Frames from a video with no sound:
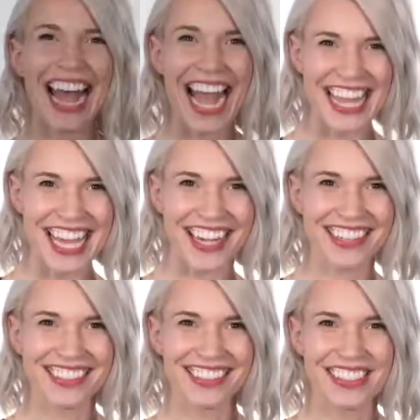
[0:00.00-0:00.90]
Hi
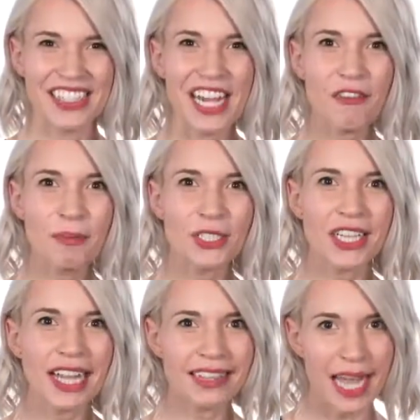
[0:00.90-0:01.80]
there, Steph from
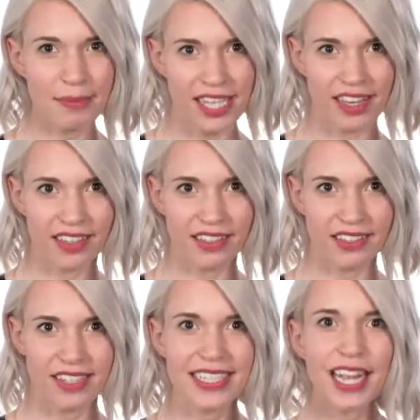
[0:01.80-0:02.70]
GilletteLabs here
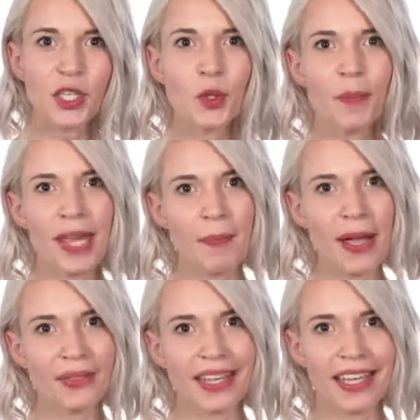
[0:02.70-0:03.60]
to tell you a bit
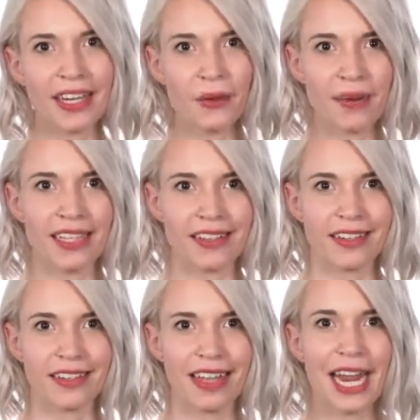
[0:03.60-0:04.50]
about the heated
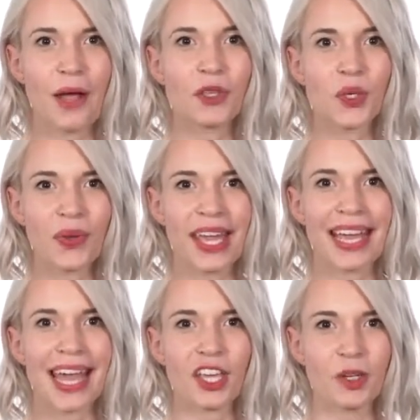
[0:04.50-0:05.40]
razor and how you can
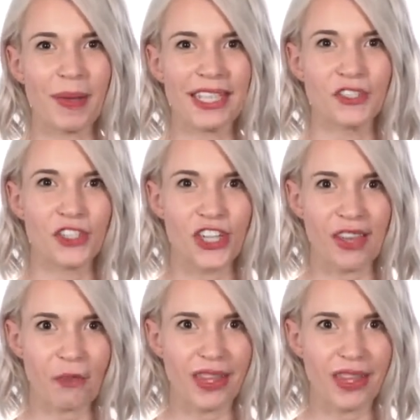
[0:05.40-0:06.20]
get your best shave